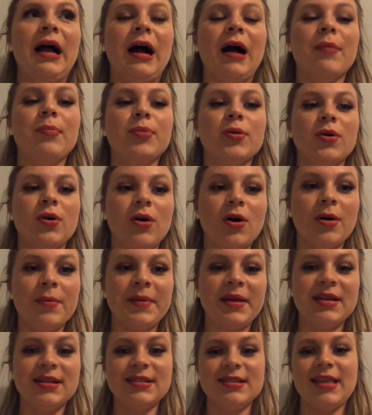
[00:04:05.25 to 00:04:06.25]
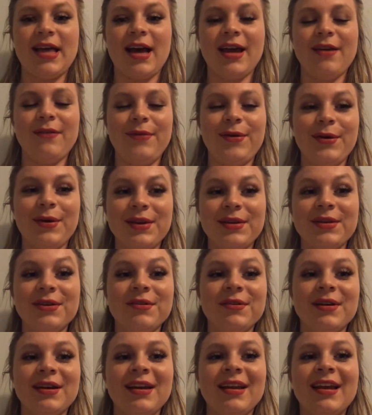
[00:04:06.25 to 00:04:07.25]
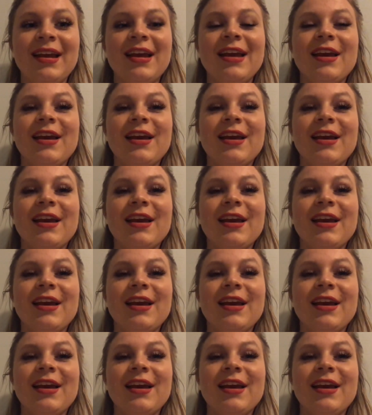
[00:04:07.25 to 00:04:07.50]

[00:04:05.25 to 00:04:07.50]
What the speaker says: I promise that if you can do it,